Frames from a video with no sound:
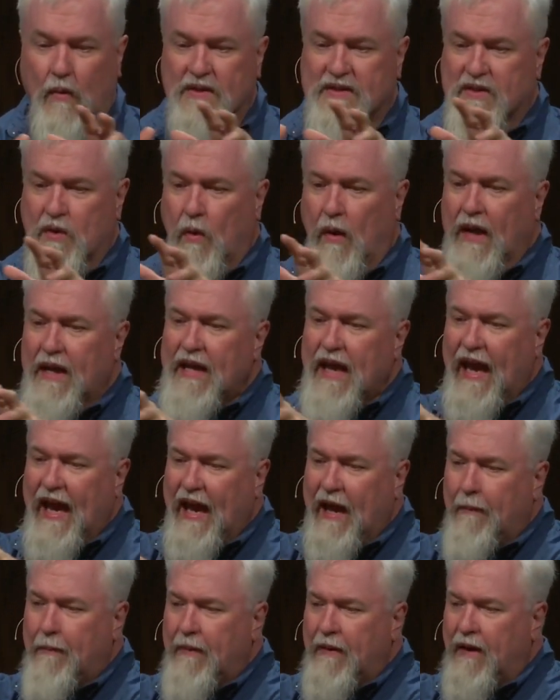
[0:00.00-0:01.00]
what's going to
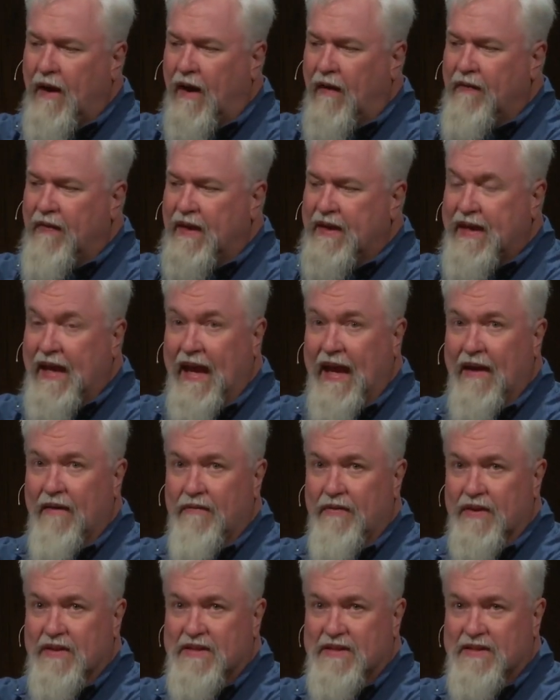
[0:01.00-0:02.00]
happen on the day of the